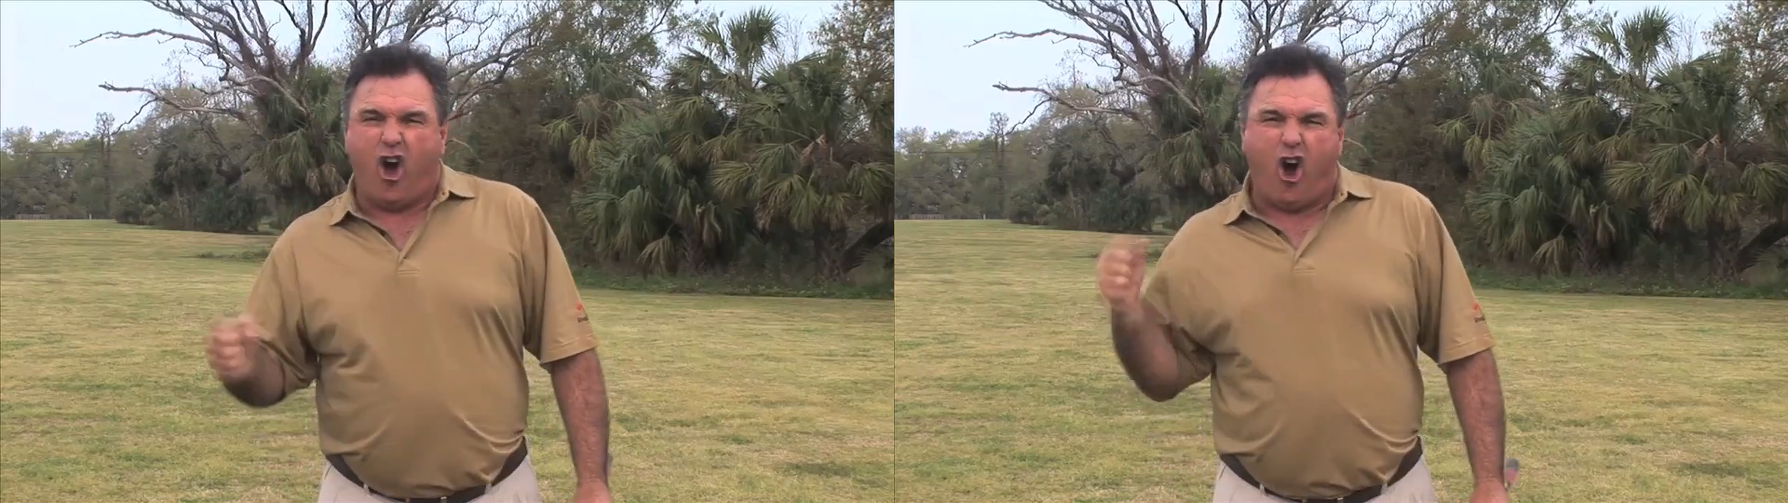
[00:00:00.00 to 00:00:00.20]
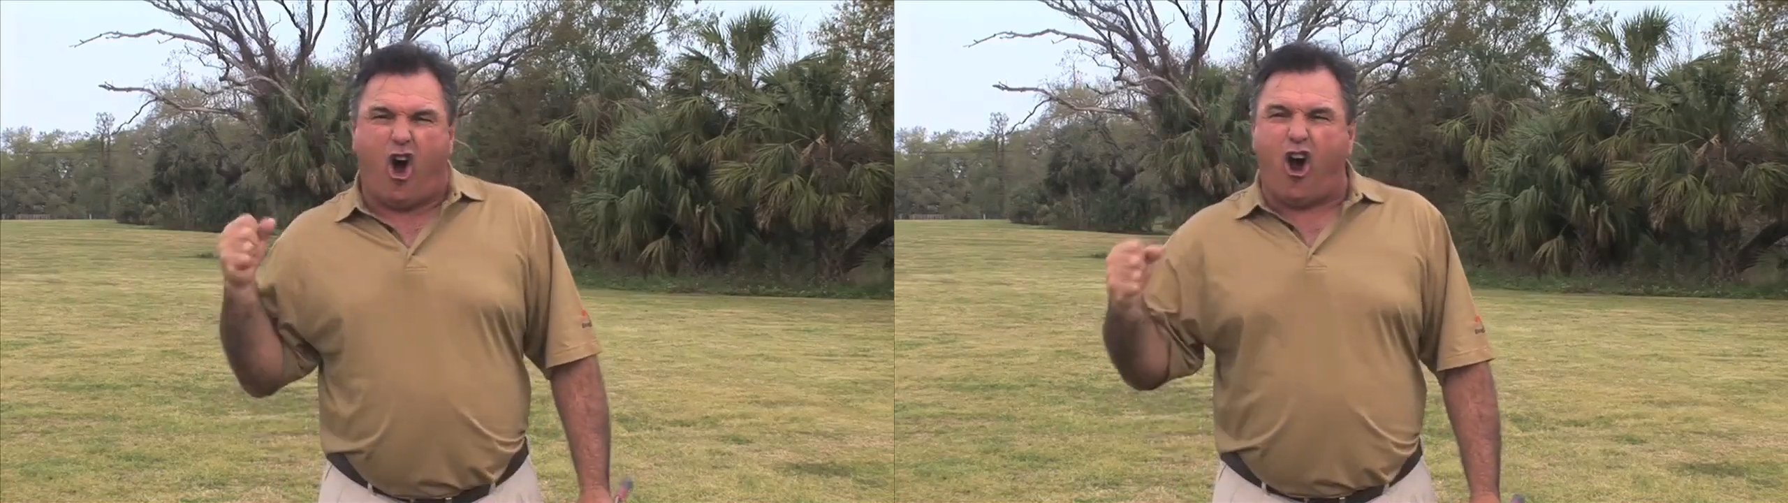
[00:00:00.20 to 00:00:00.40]

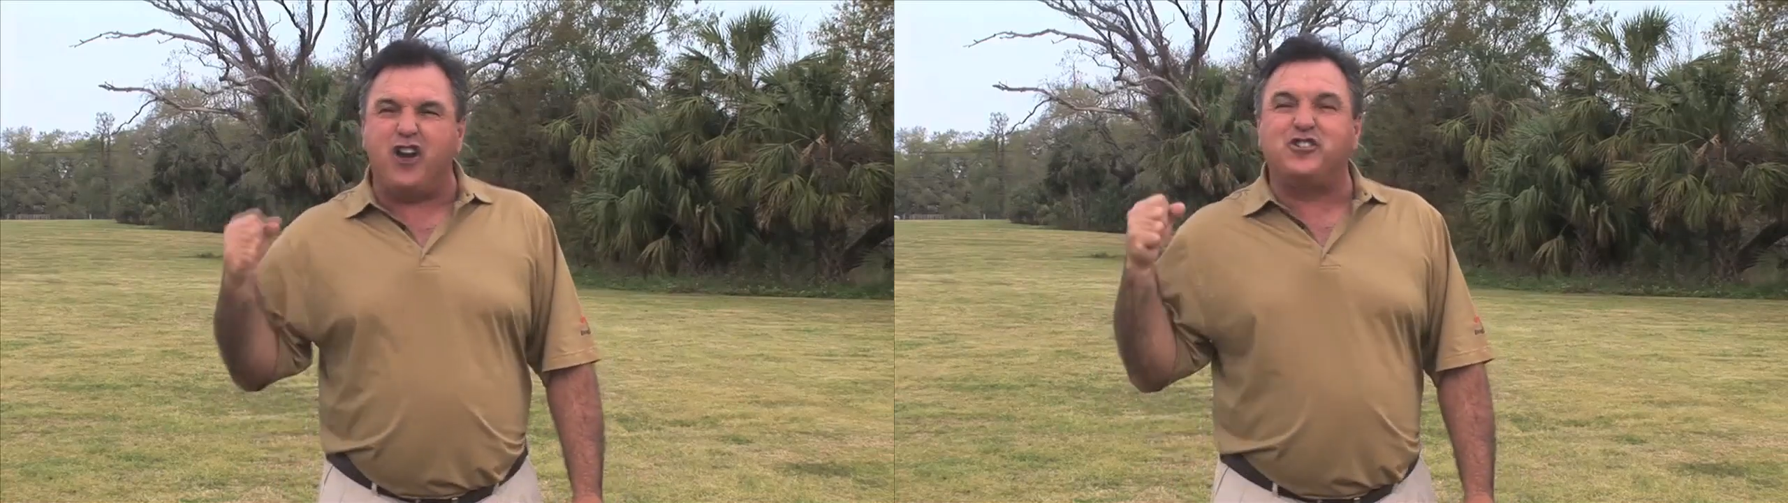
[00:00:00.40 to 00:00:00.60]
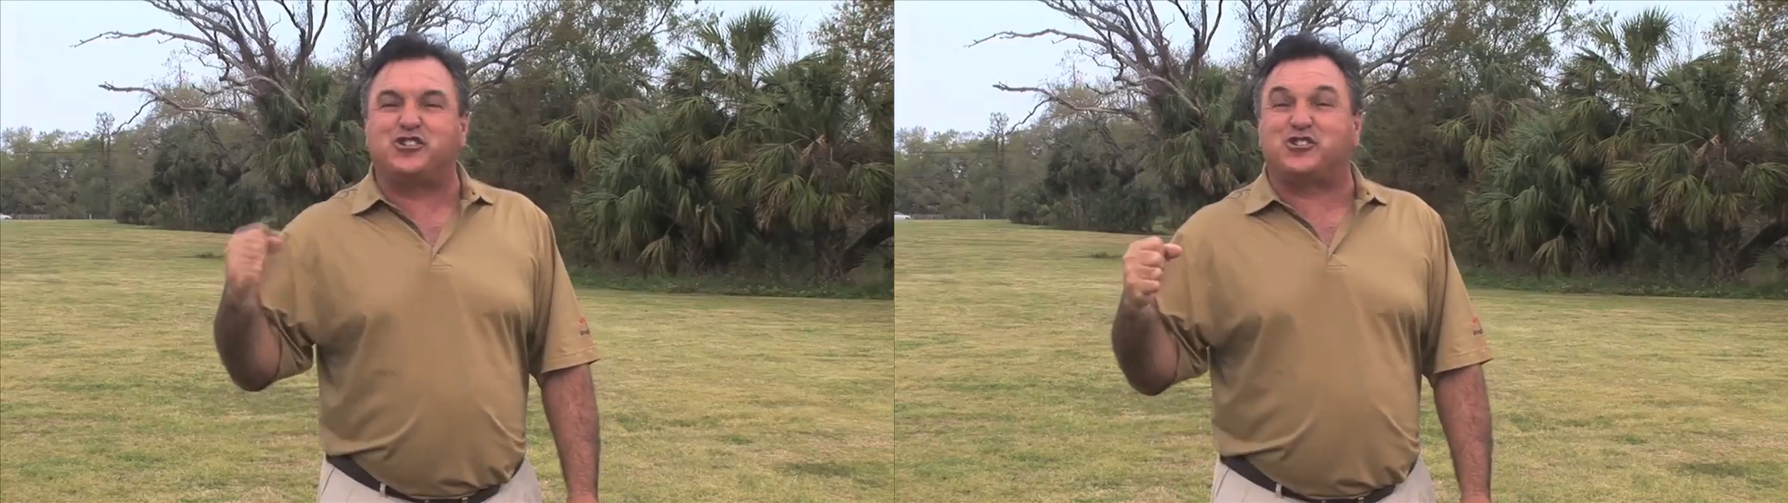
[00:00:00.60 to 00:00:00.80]

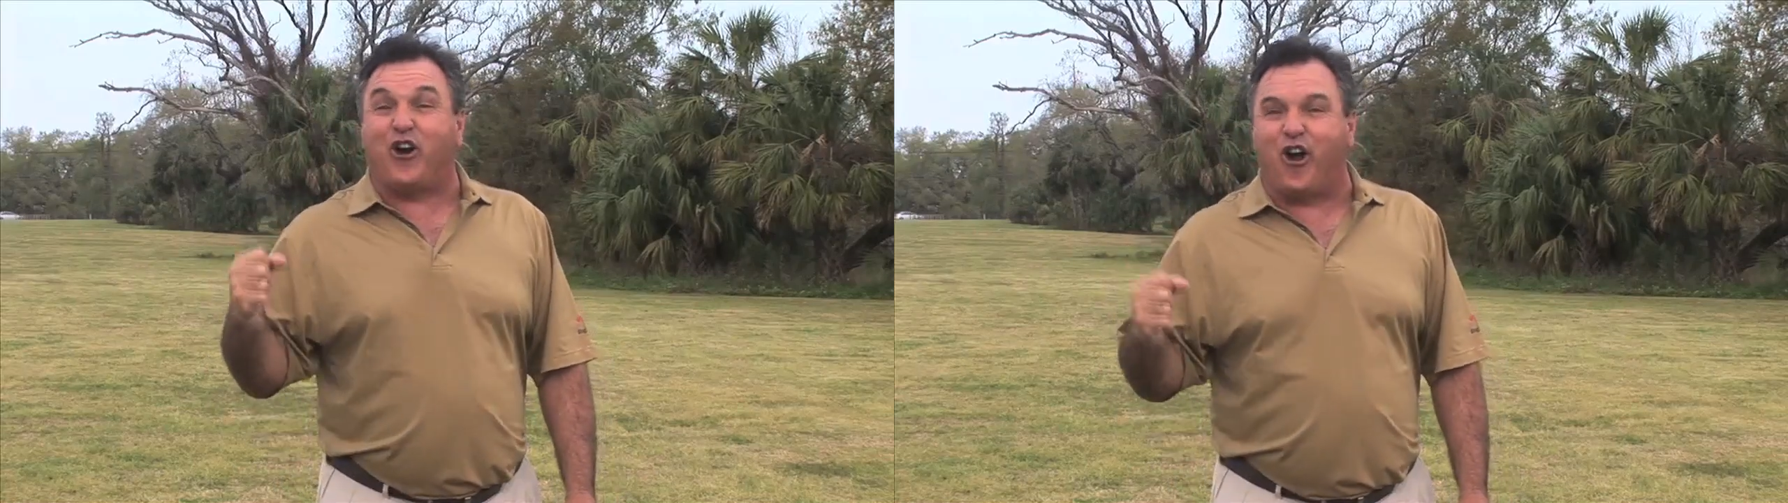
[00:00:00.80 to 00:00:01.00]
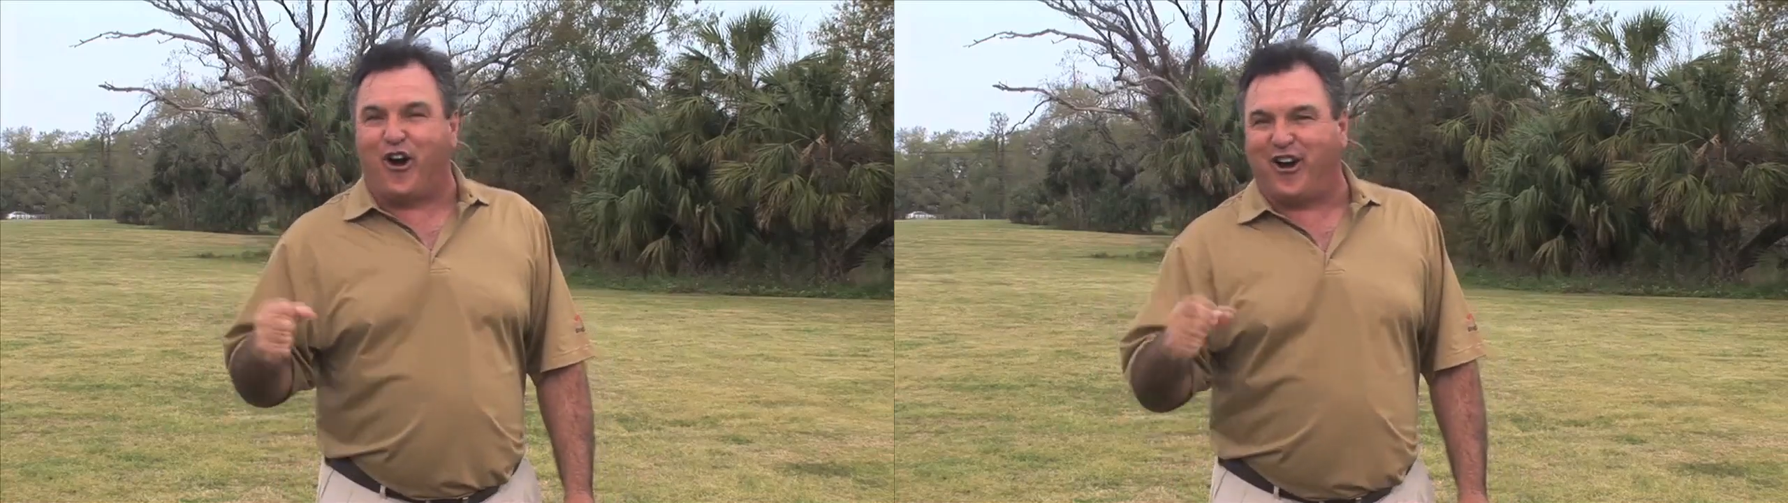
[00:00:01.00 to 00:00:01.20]
hard and
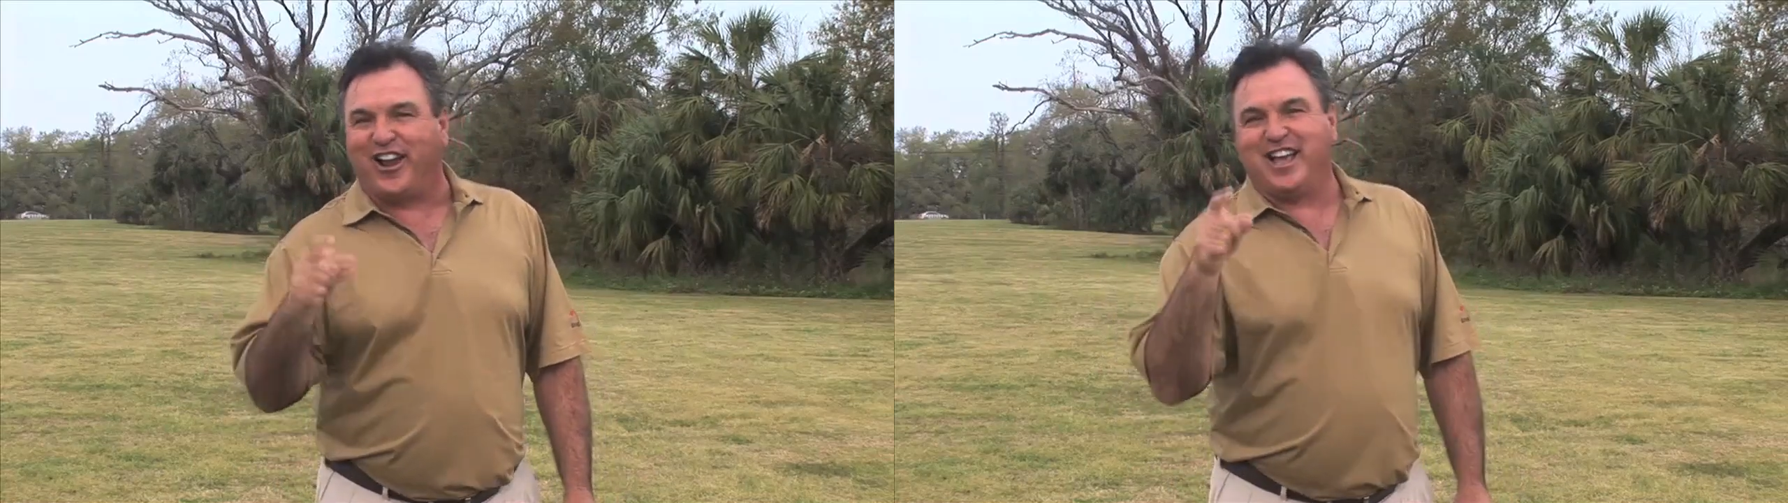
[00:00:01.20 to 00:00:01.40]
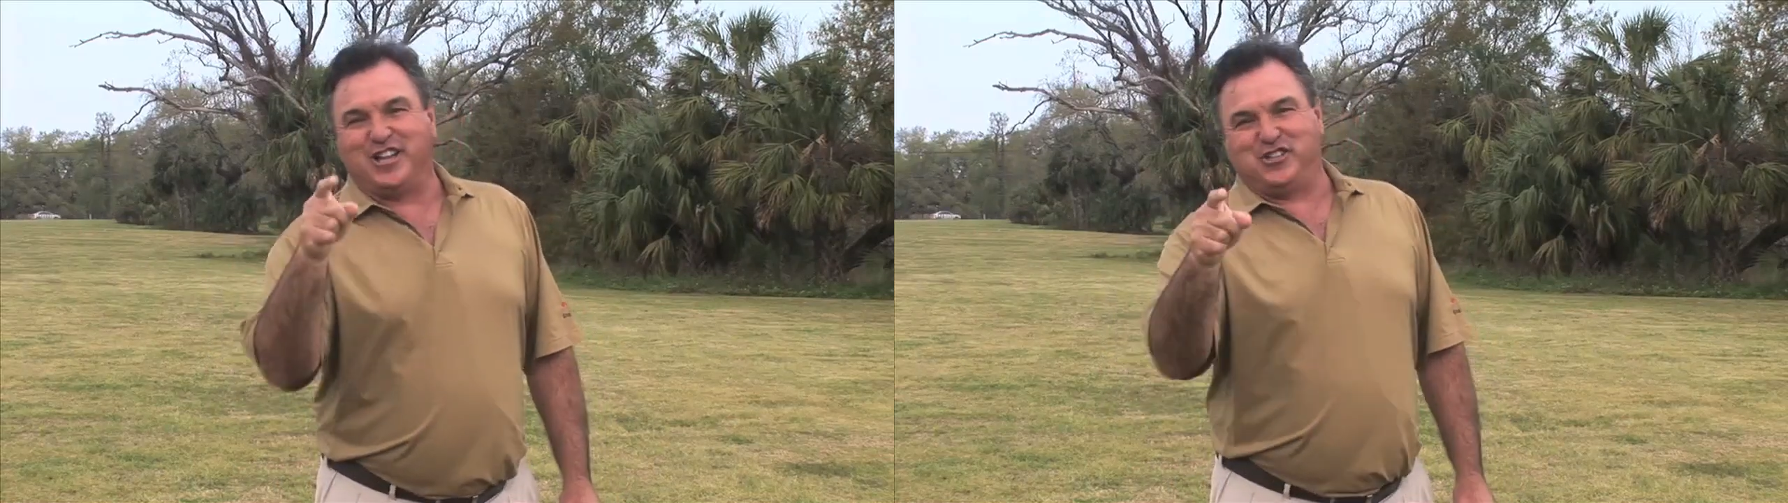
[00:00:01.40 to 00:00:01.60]
strong,
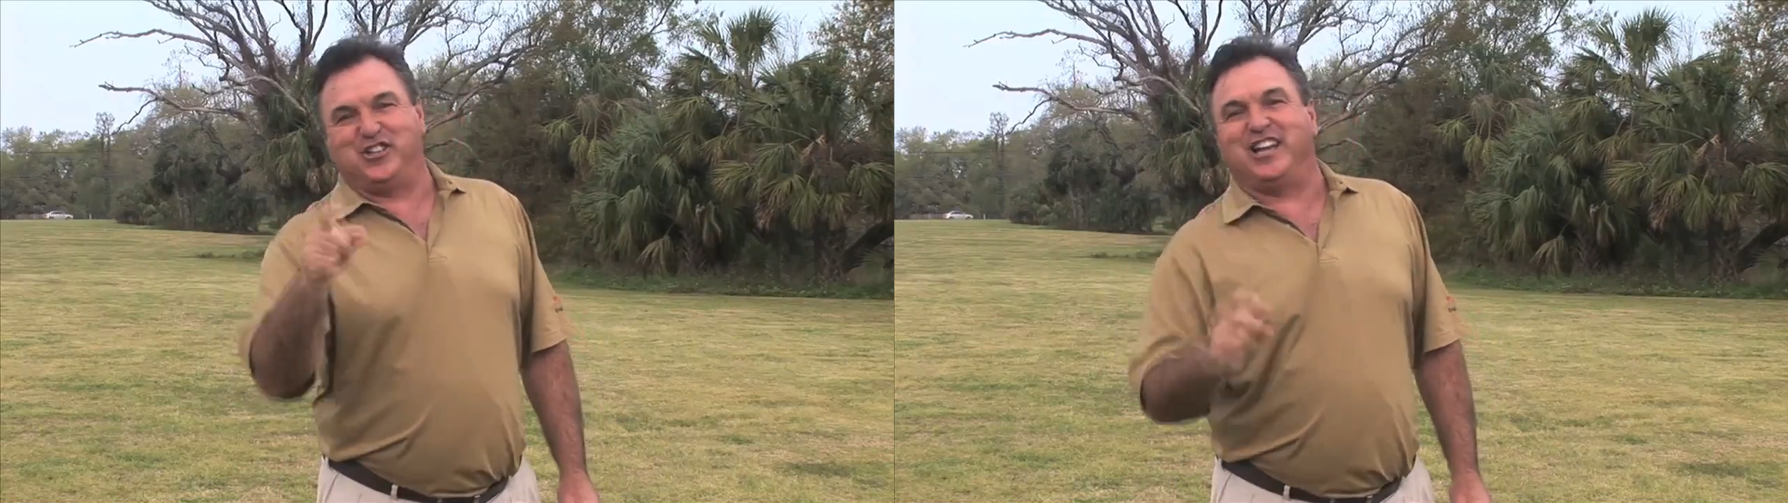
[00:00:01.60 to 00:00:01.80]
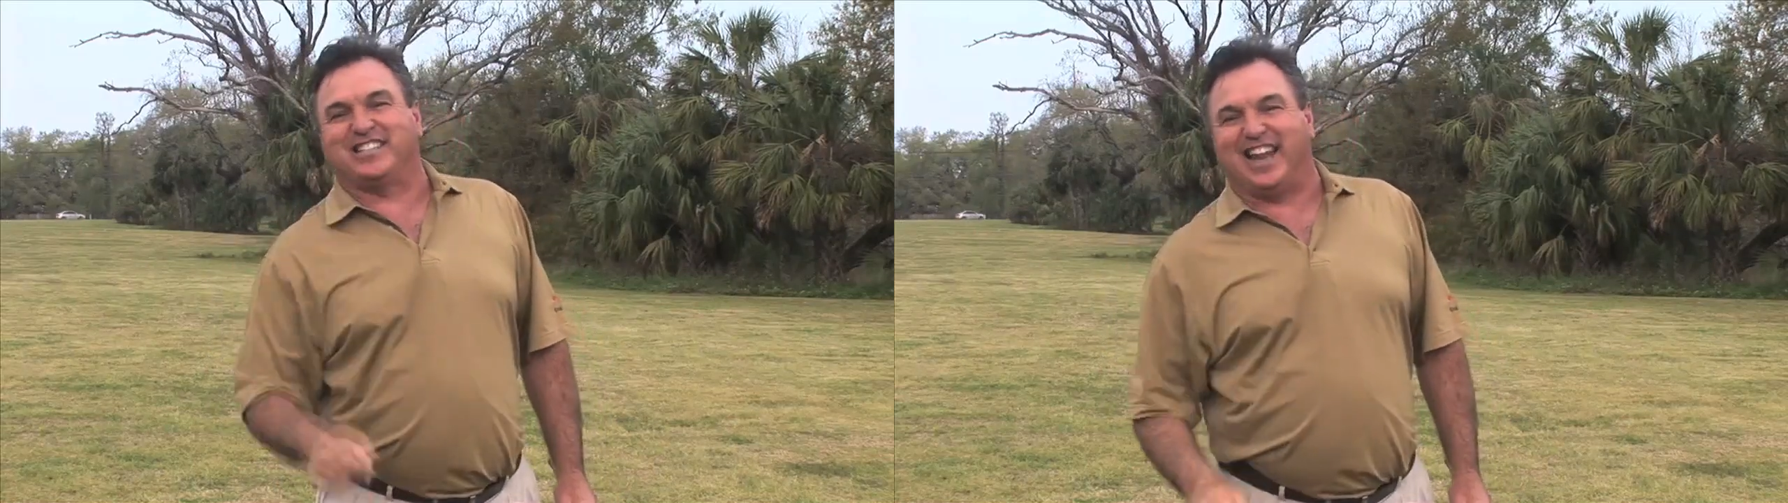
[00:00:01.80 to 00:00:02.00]

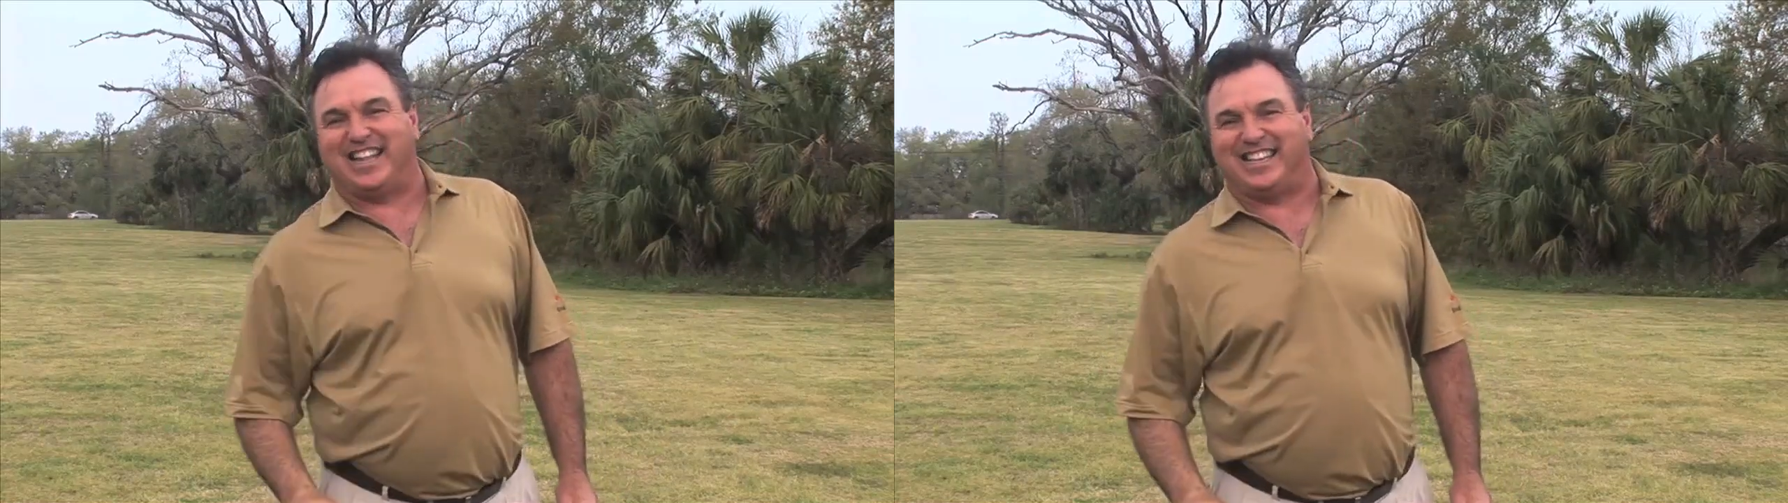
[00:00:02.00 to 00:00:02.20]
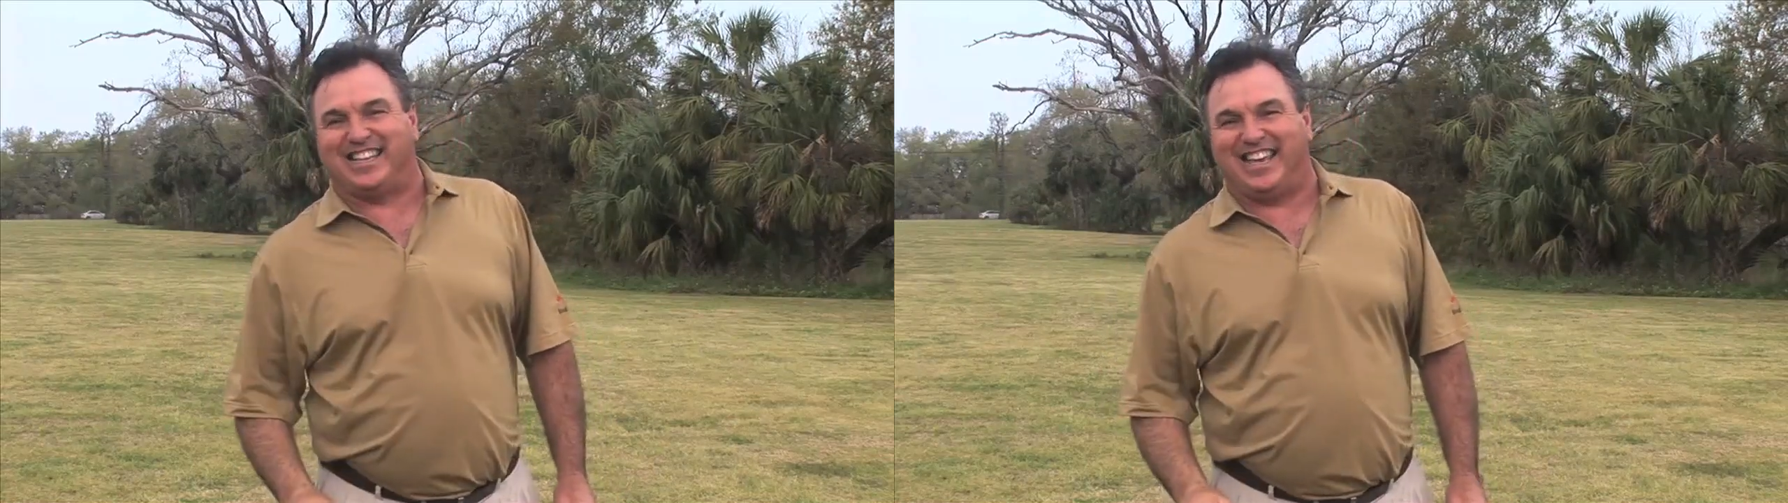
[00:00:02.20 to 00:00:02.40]
just like the